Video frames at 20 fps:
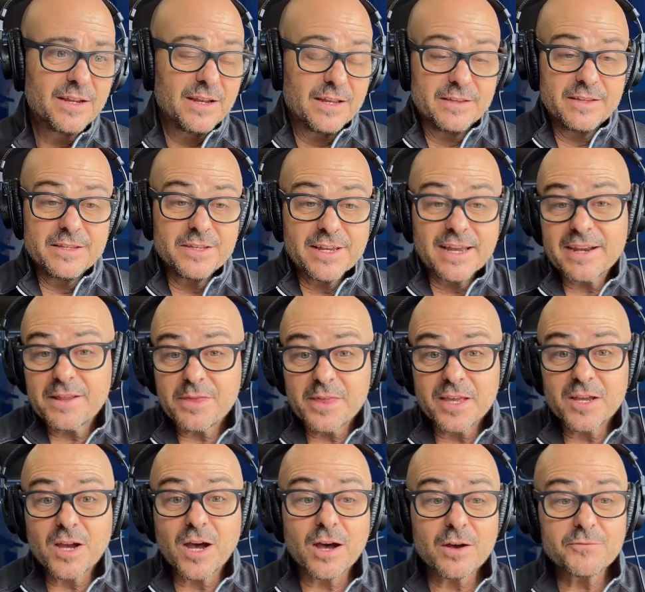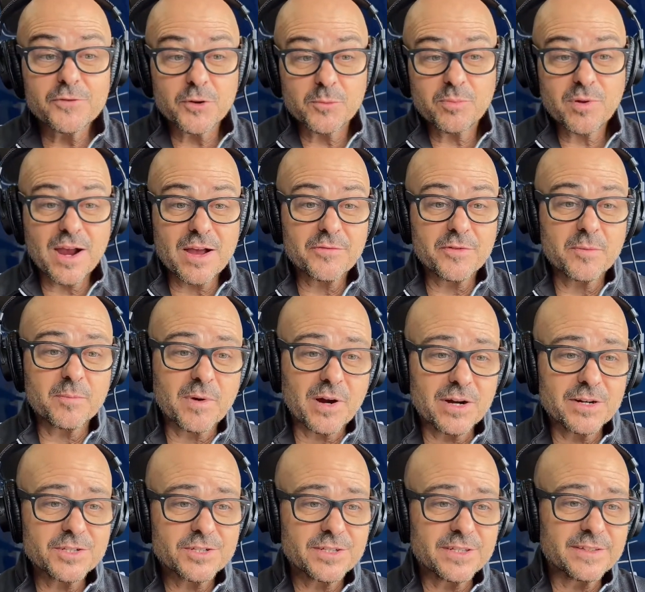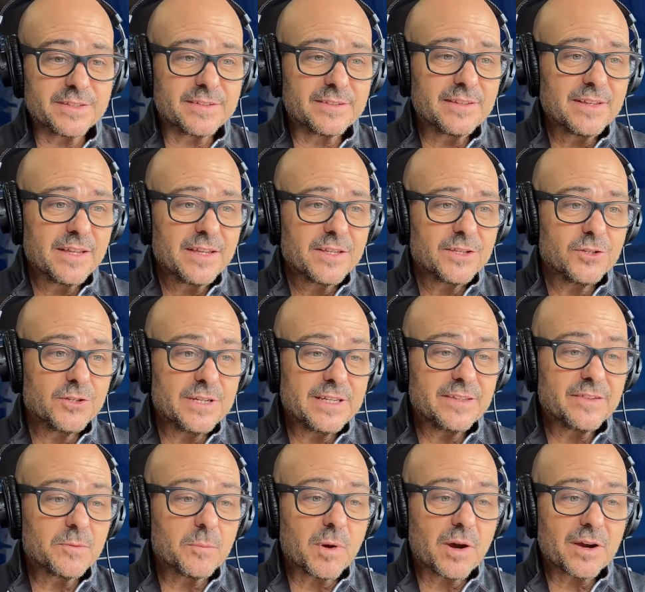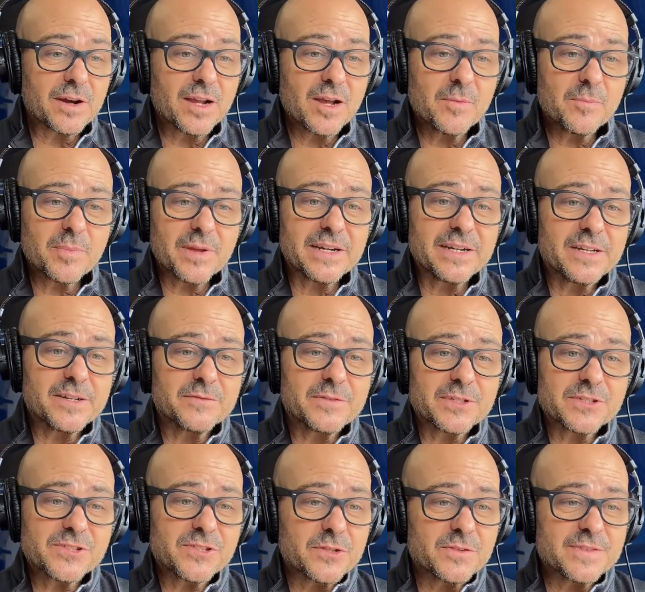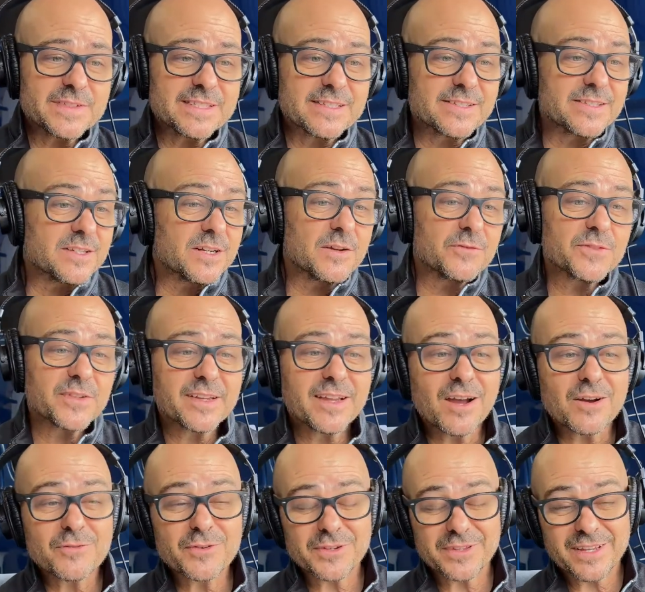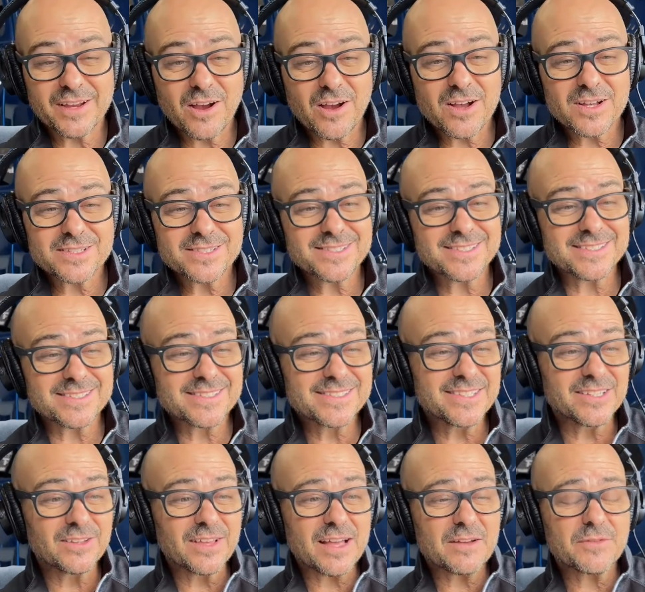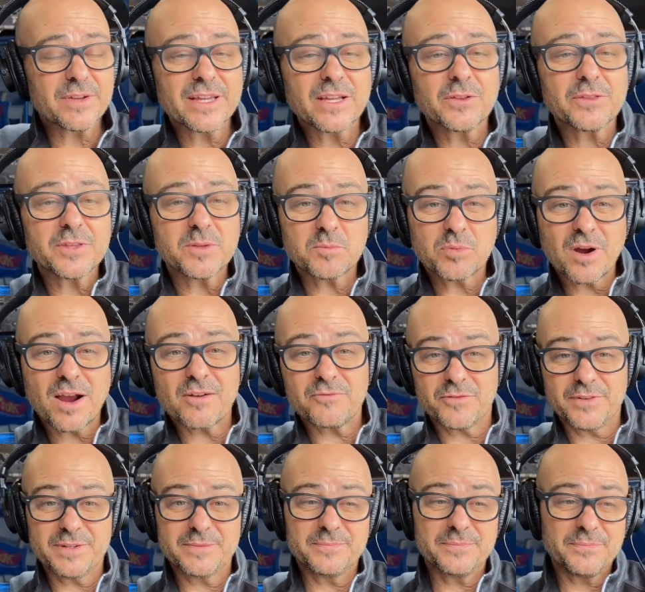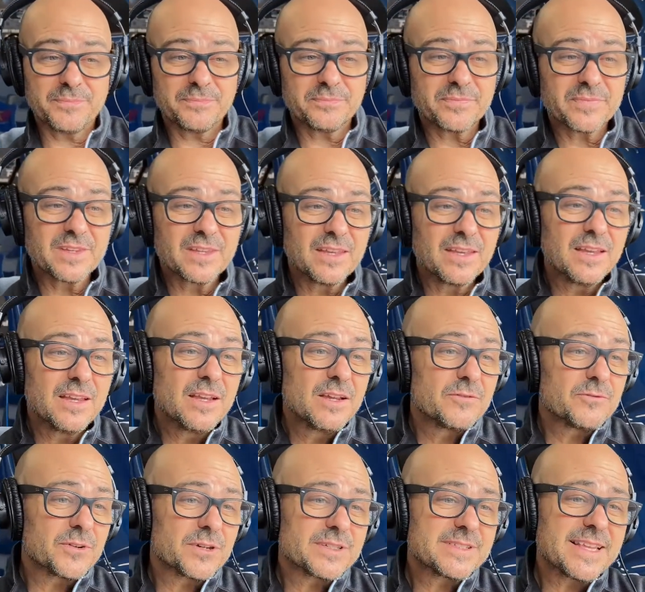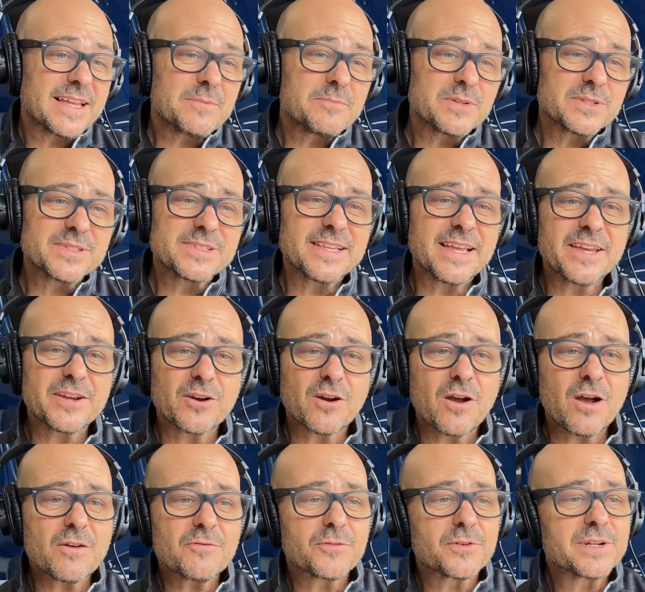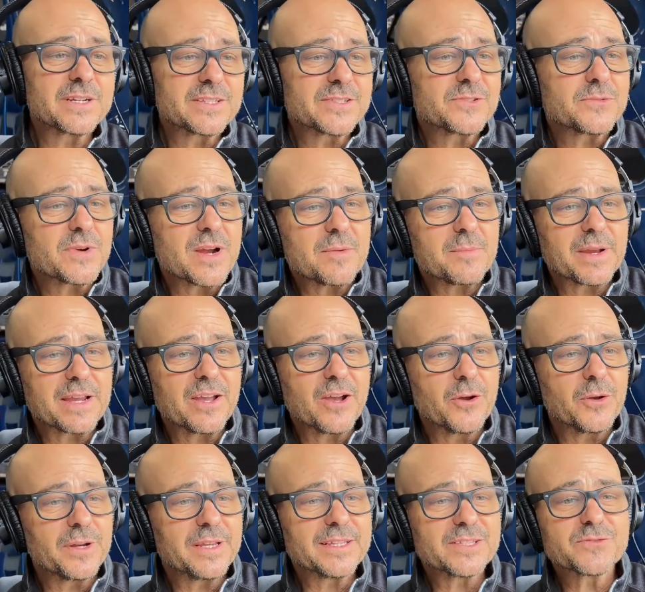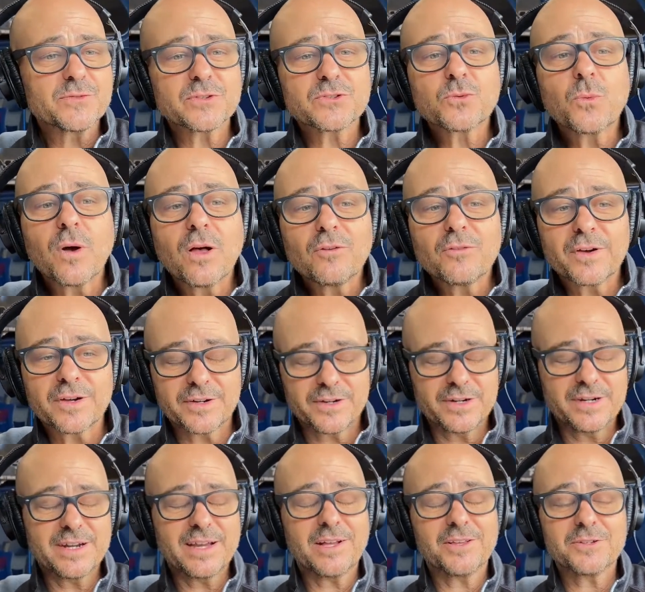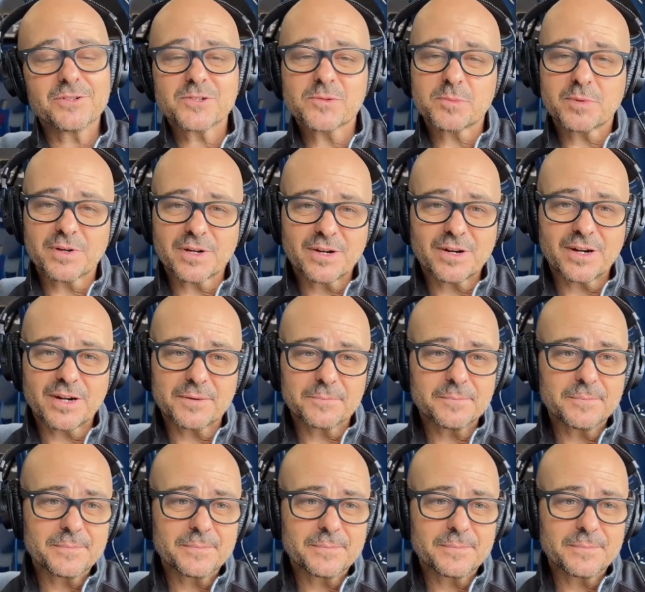And then you got to think of your profit margin. You need to mark up any of your services enough to cover the cost and still have a healthy profit. For example, say you're offering ceramic coatings for $1,200 per car.